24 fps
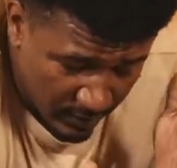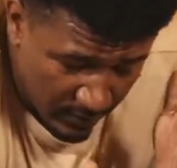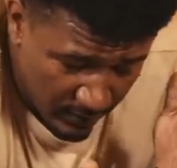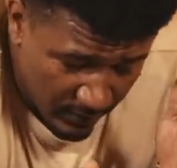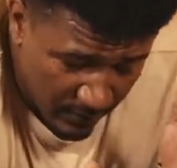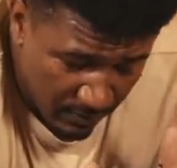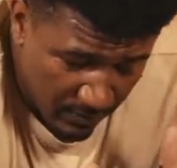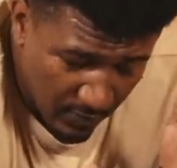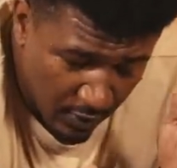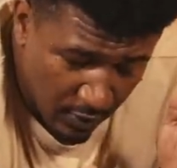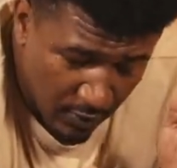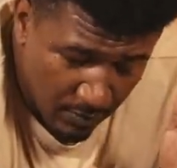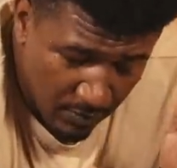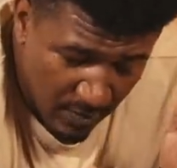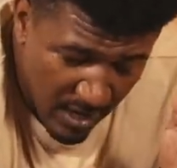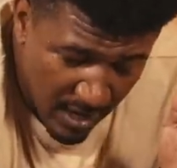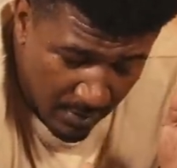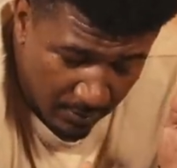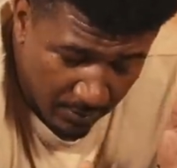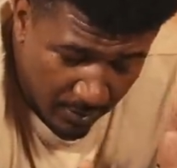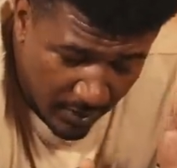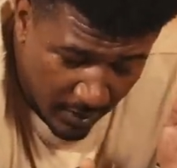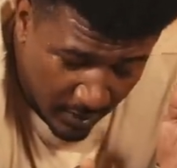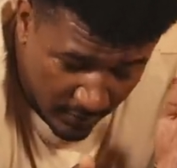say, may I
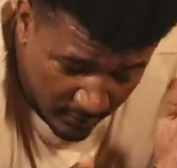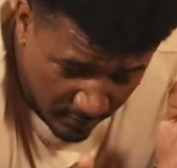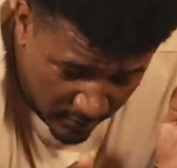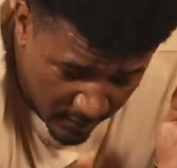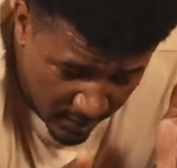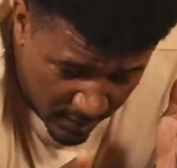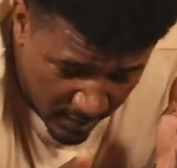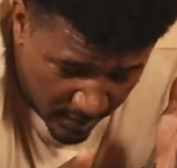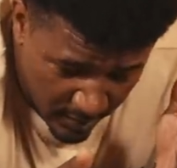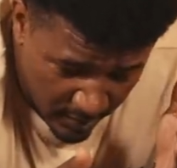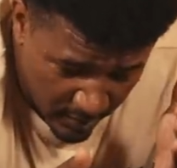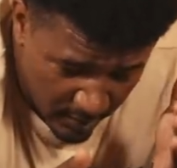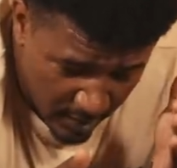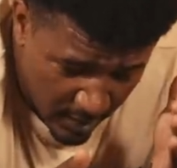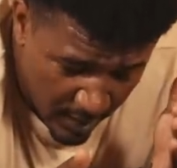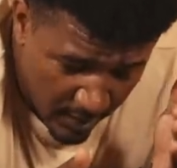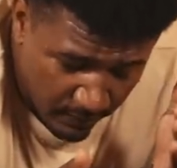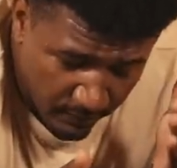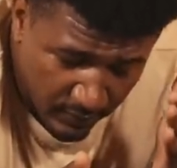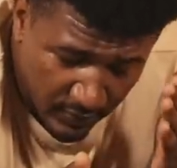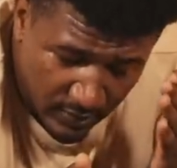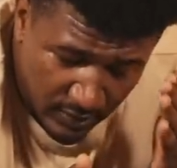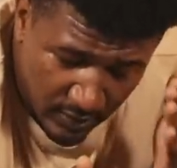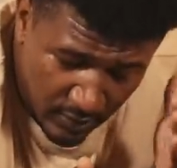pass a yard
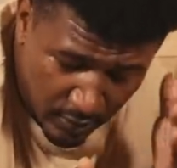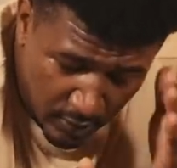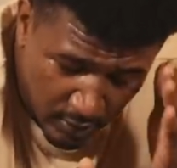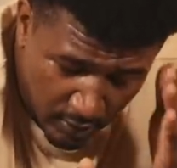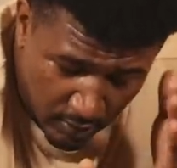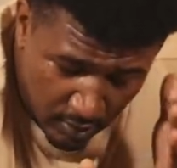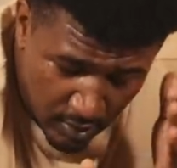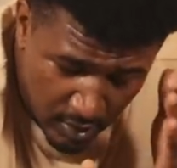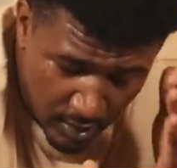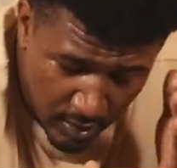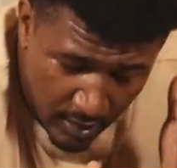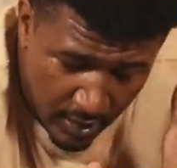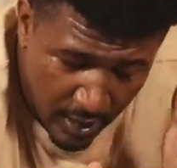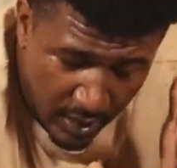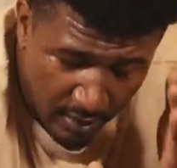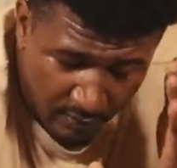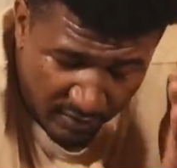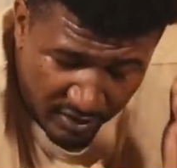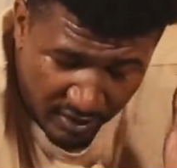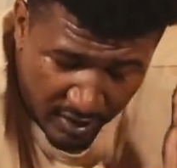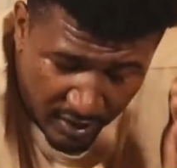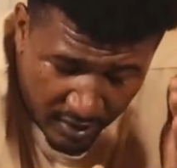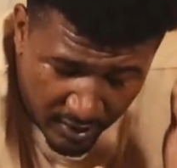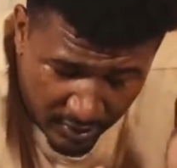and I see you? And
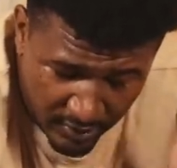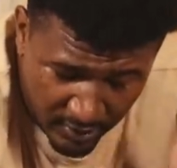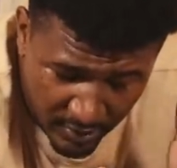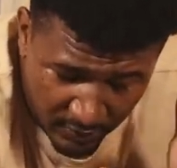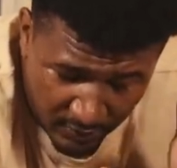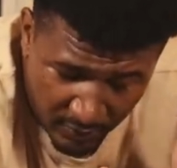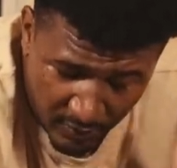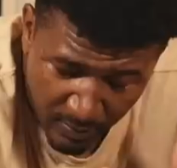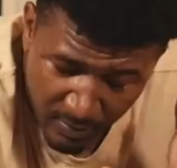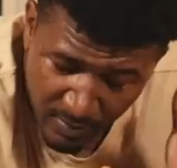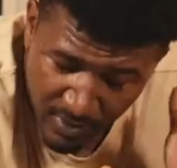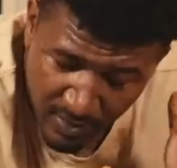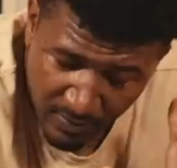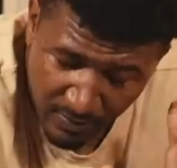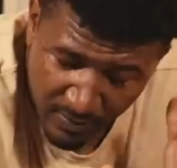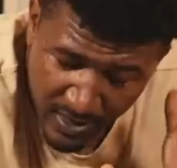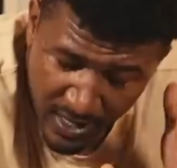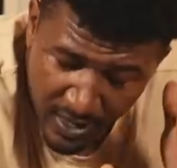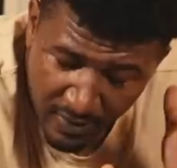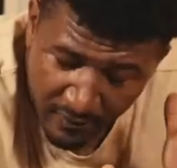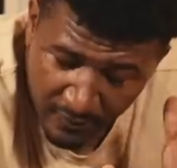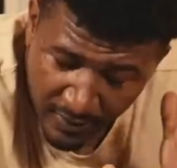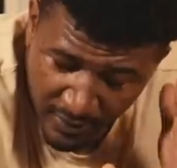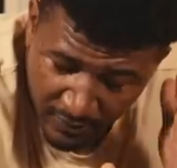I tell you, say, me
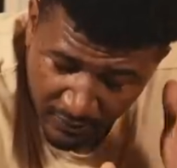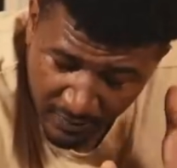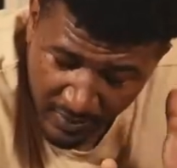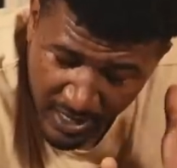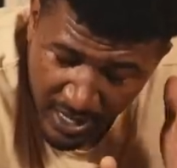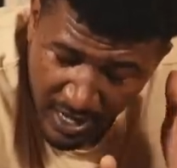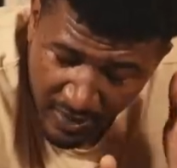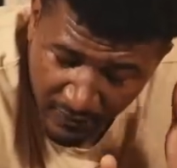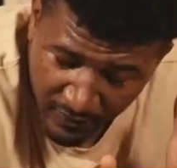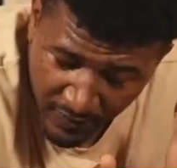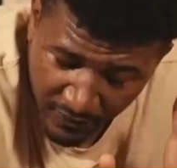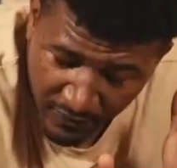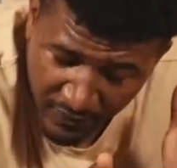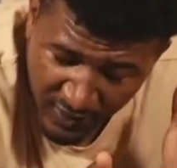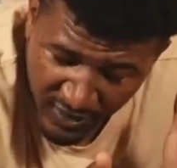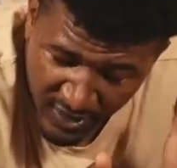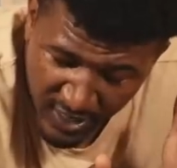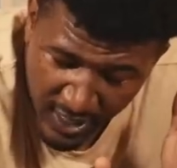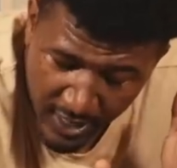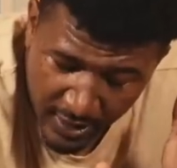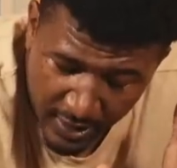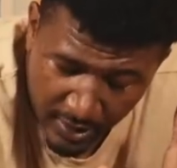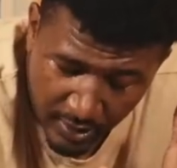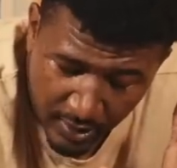have a
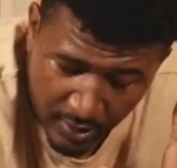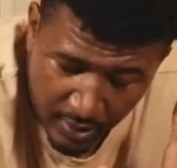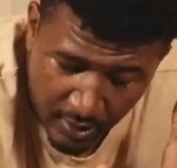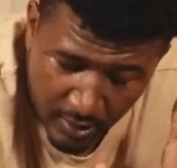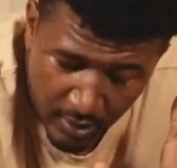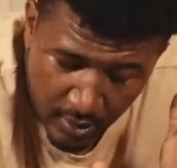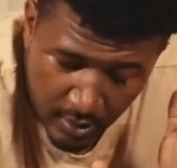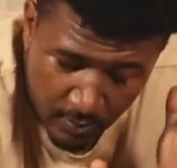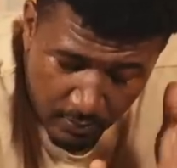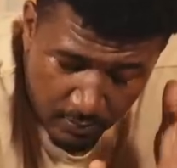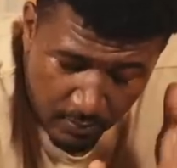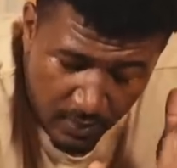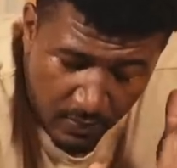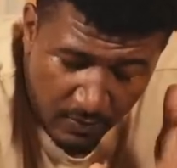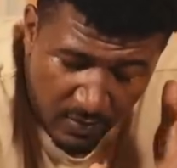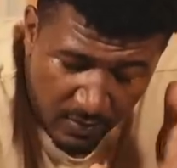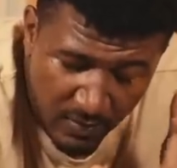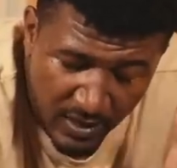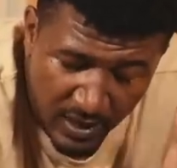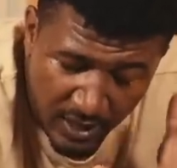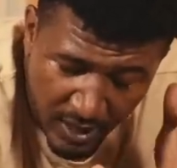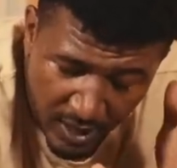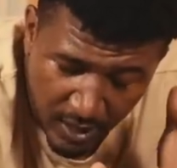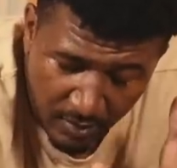vision. Remember,
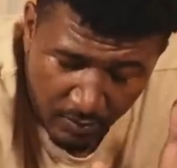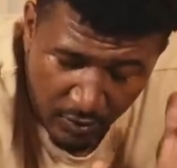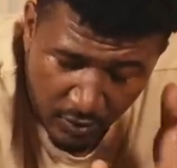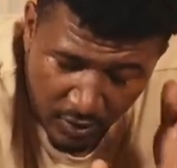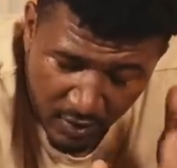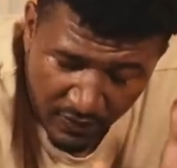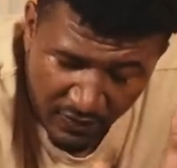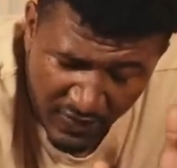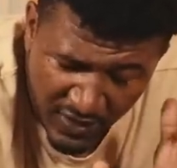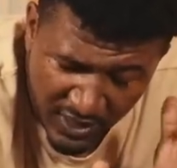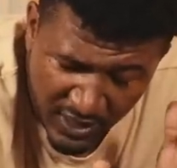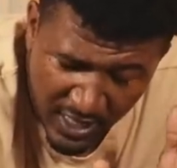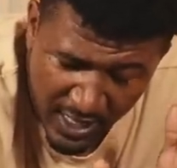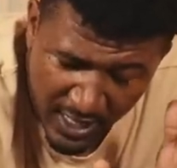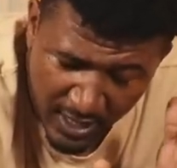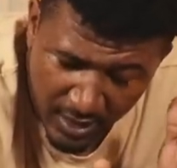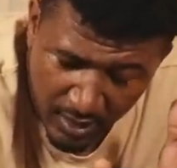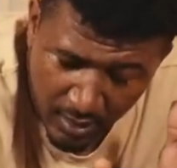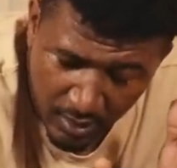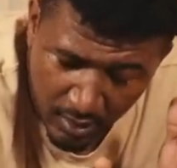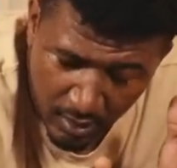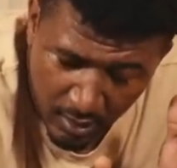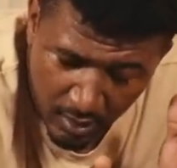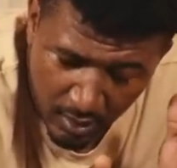me tell about the
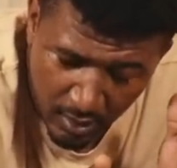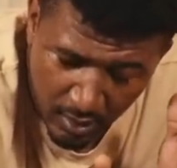vision.